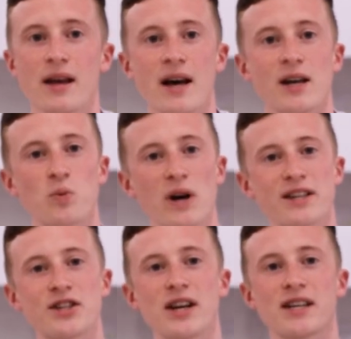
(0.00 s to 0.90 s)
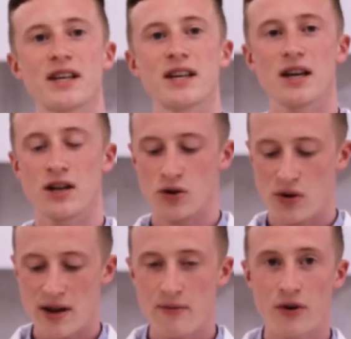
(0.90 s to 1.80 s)
as well as checking your
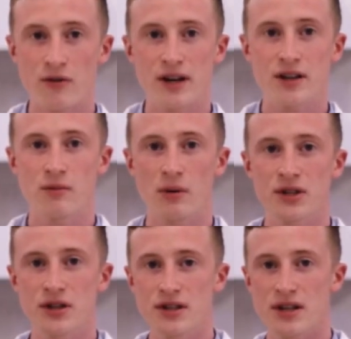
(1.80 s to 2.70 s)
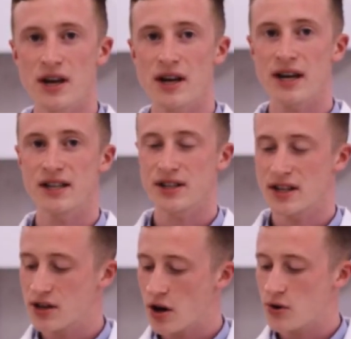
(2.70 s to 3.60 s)
infrared thermometers against a
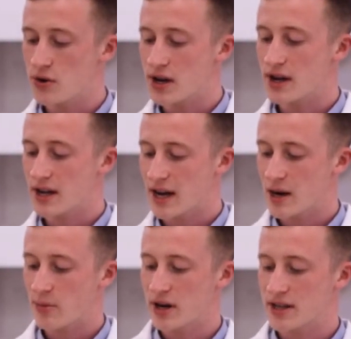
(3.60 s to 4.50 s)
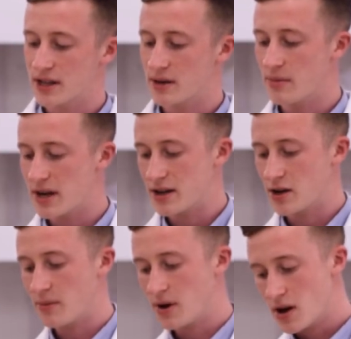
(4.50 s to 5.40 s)
known calibrated
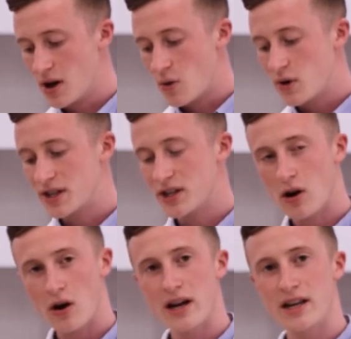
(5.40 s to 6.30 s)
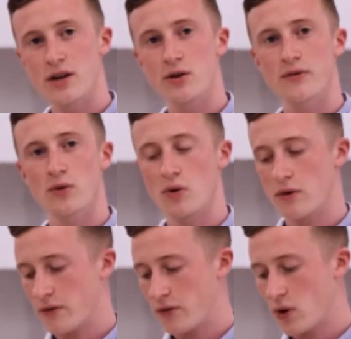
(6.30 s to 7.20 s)
medium, which is highly useful
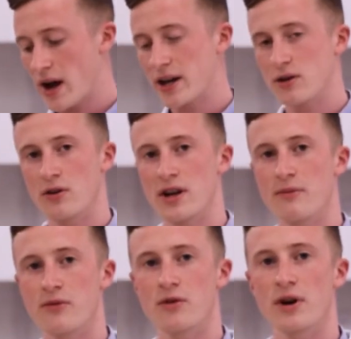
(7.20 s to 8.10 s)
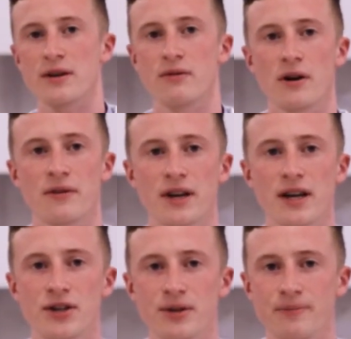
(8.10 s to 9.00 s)
for accurate infrared
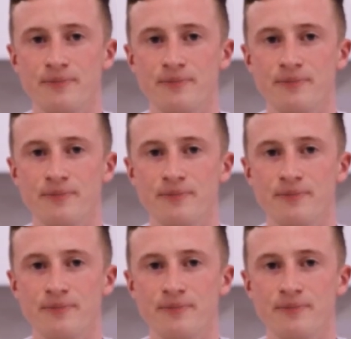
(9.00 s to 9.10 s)
verification.